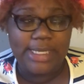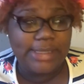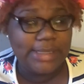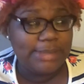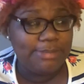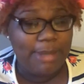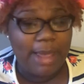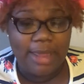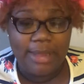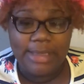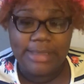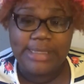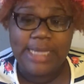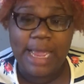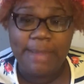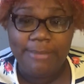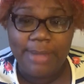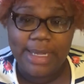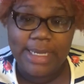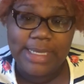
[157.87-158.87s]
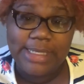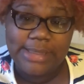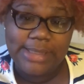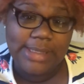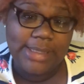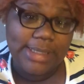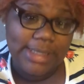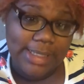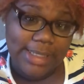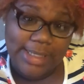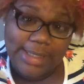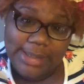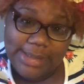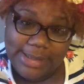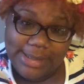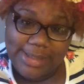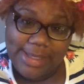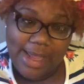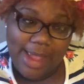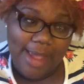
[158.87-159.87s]
It's by the time I get to the good
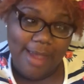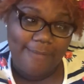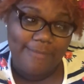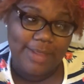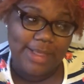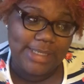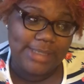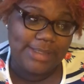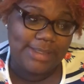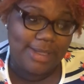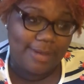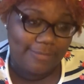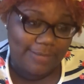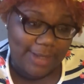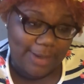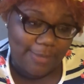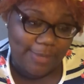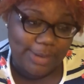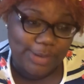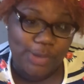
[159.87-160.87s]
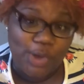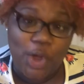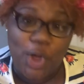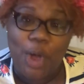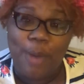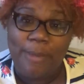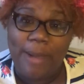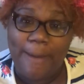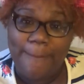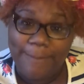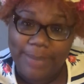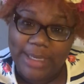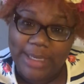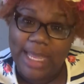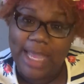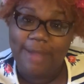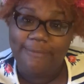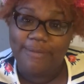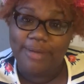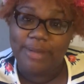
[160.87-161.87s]
stuff, the stuff that was on my
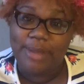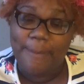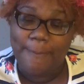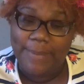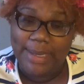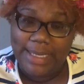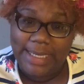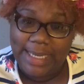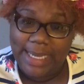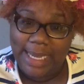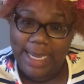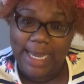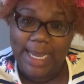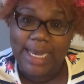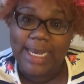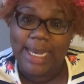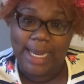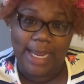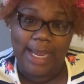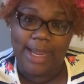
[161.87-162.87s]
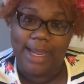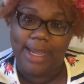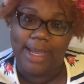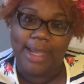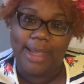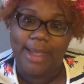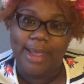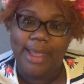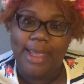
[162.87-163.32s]
plate from the beginning,